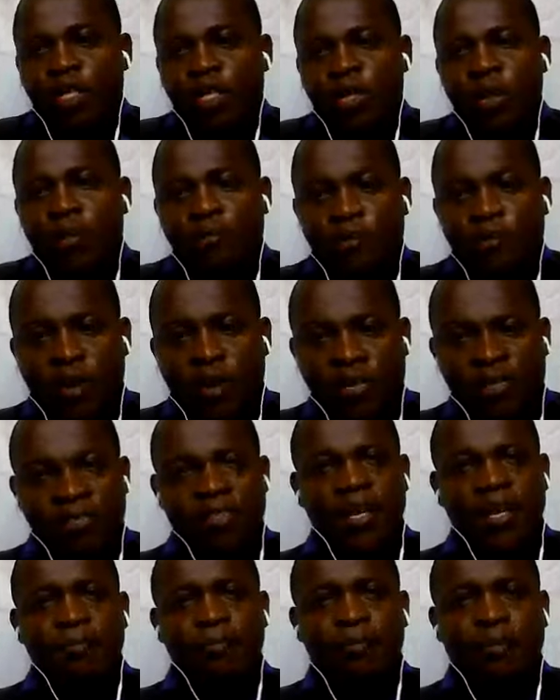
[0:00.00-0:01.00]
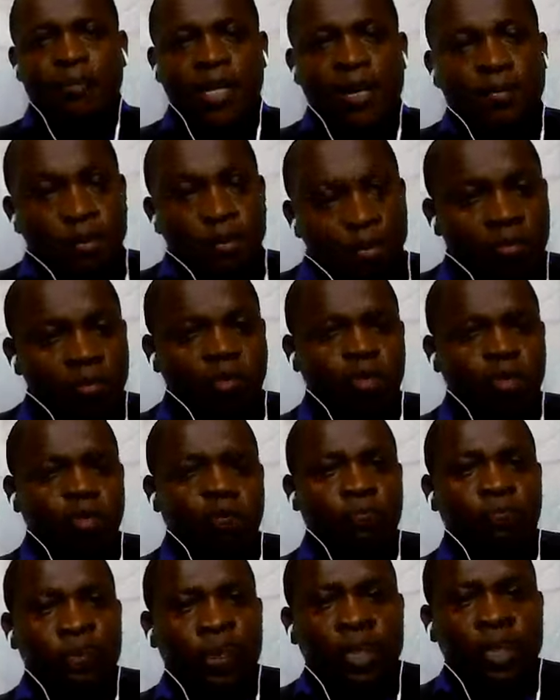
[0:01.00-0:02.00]
At home, for example, a rule
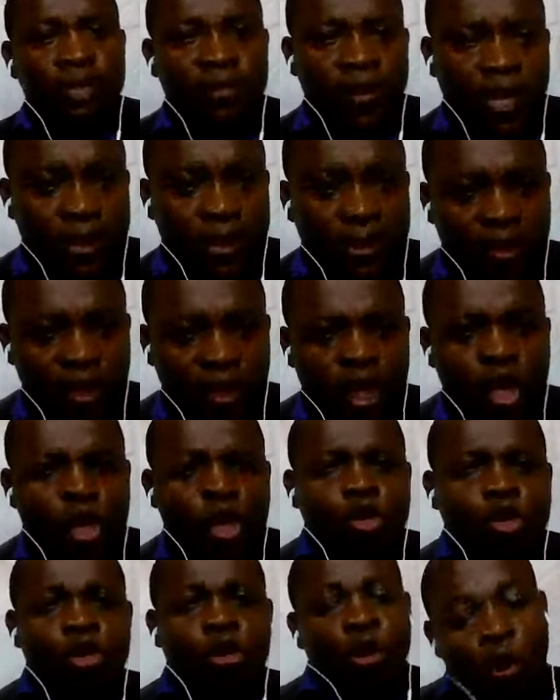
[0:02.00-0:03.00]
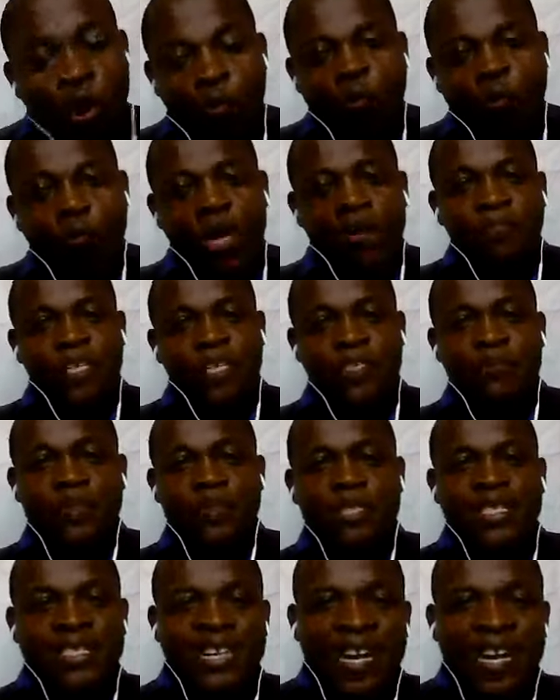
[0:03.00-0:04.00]
could be that your homework
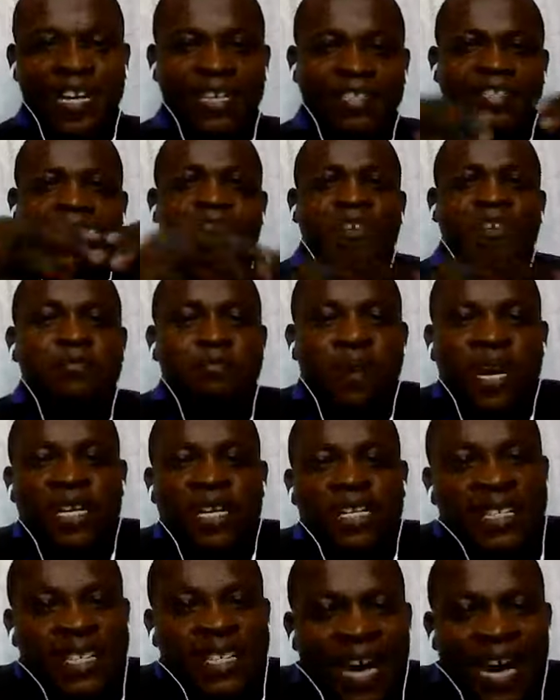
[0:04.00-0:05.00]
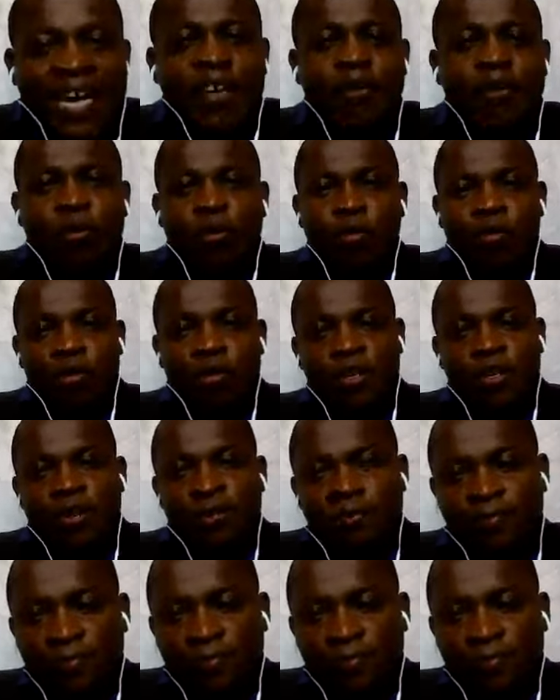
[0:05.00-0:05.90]
must be done by 9 o'clock.